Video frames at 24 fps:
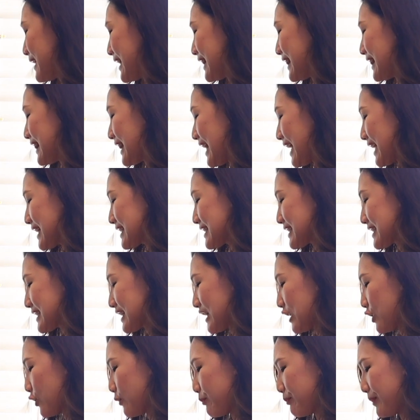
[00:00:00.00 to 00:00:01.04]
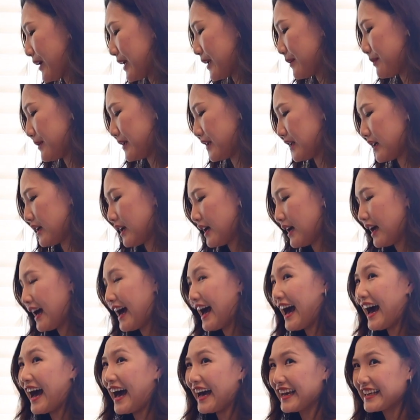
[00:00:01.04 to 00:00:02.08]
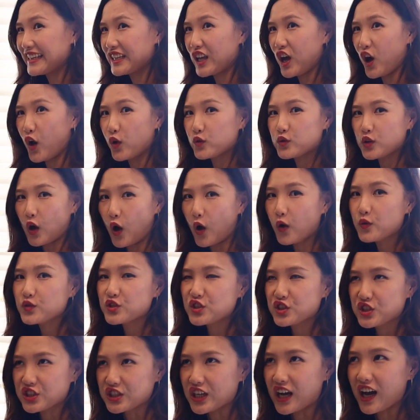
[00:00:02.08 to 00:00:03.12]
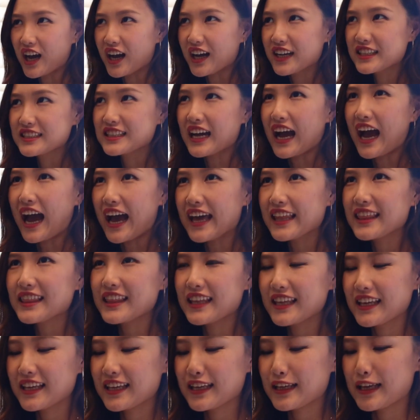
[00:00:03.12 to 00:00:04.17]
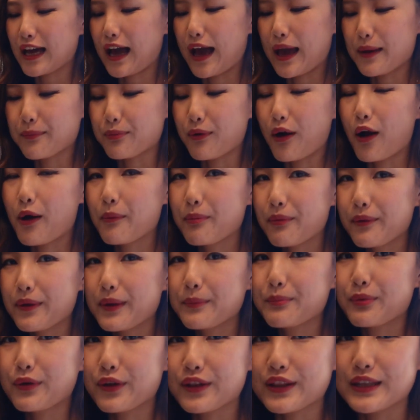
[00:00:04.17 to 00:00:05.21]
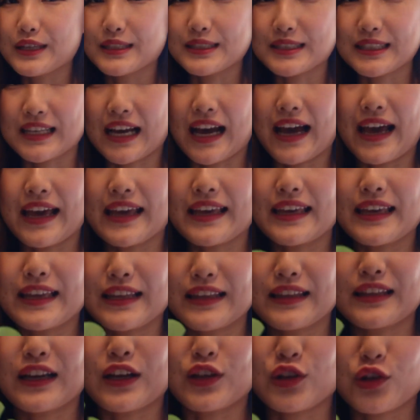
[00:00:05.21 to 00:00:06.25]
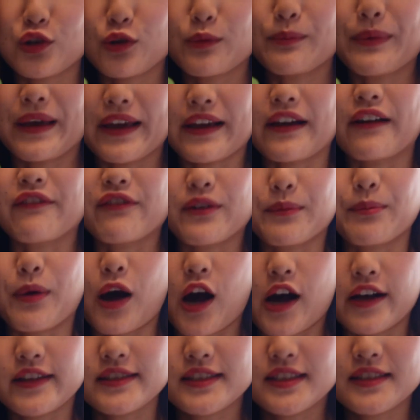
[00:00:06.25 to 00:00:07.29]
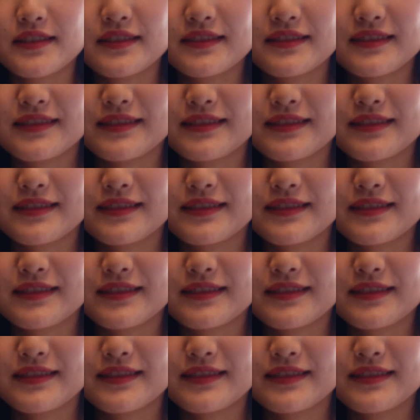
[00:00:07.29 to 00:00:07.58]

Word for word: My next little baby. I know, don't judge. I think I probably put this guy in a too big of a pot.